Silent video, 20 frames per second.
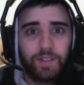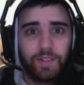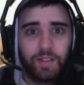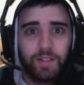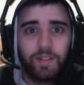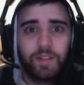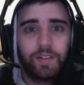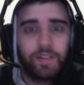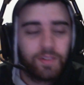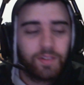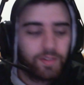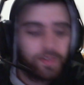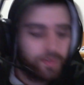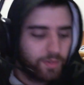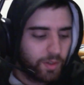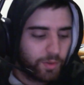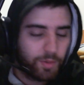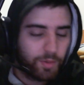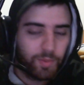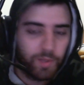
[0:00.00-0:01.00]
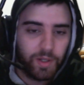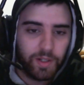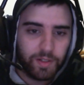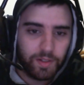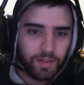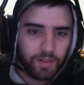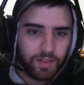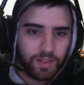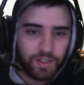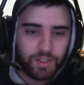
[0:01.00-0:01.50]
And I wouldn't mind
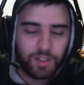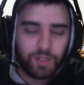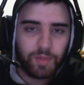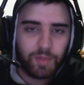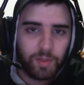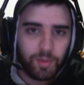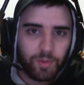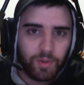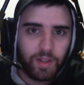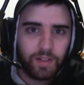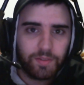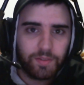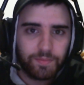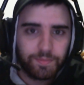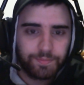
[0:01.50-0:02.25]
teaching people that